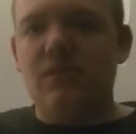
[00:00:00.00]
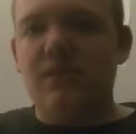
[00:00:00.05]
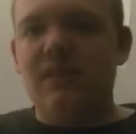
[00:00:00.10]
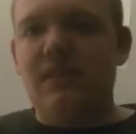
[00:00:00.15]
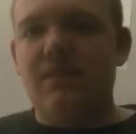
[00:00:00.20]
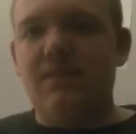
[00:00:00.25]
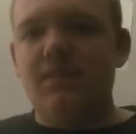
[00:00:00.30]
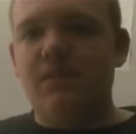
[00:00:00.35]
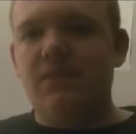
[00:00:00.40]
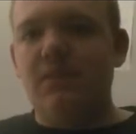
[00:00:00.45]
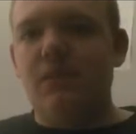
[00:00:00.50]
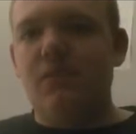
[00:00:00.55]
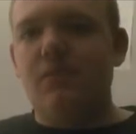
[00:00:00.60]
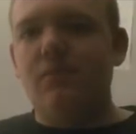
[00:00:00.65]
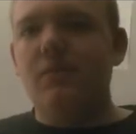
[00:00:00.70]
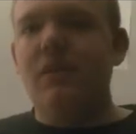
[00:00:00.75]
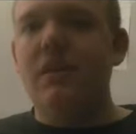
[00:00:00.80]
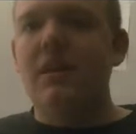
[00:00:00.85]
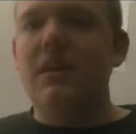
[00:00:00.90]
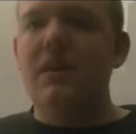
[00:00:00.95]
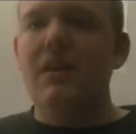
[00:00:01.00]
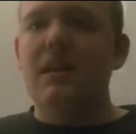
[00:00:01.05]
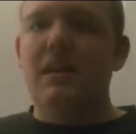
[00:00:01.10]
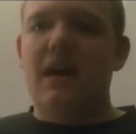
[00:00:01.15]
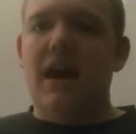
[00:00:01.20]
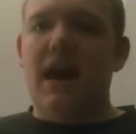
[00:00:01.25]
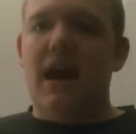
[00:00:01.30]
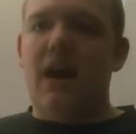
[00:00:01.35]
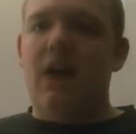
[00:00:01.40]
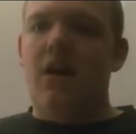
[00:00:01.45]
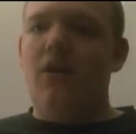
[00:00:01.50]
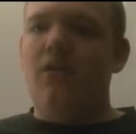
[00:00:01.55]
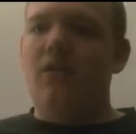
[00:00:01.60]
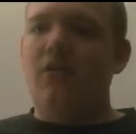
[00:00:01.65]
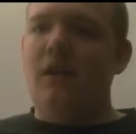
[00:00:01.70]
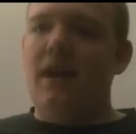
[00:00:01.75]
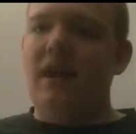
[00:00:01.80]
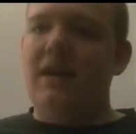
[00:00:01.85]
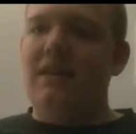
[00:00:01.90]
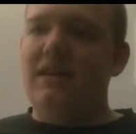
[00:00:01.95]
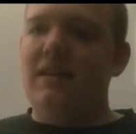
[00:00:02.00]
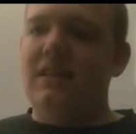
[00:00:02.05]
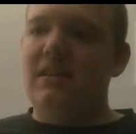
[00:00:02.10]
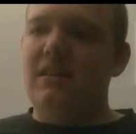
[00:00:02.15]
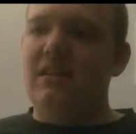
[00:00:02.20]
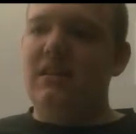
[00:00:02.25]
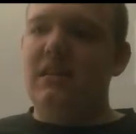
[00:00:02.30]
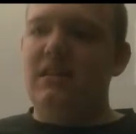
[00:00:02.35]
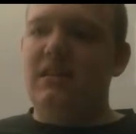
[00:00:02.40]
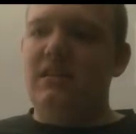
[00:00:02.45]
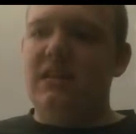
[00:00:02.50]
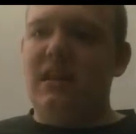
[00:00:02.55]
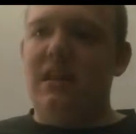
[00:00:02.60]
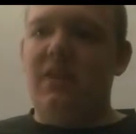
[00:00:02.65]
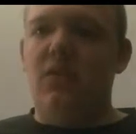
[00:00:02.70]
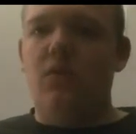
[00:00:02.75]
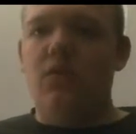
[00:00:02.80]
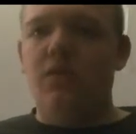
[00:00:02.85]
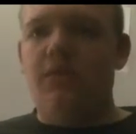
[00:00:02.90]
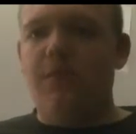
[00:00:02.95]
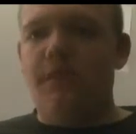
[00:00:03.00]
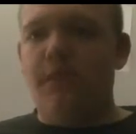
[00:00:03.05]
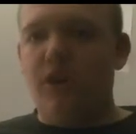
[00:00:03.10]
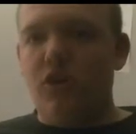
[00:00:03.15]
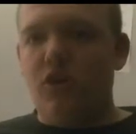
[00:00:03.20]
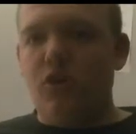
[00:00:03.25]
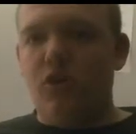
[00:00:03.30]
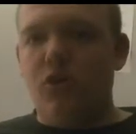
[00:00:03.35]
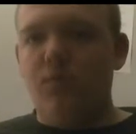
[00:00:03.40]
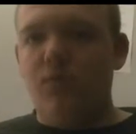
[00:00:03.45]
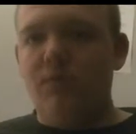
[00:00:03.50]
week's episode how I did this thing called the vertical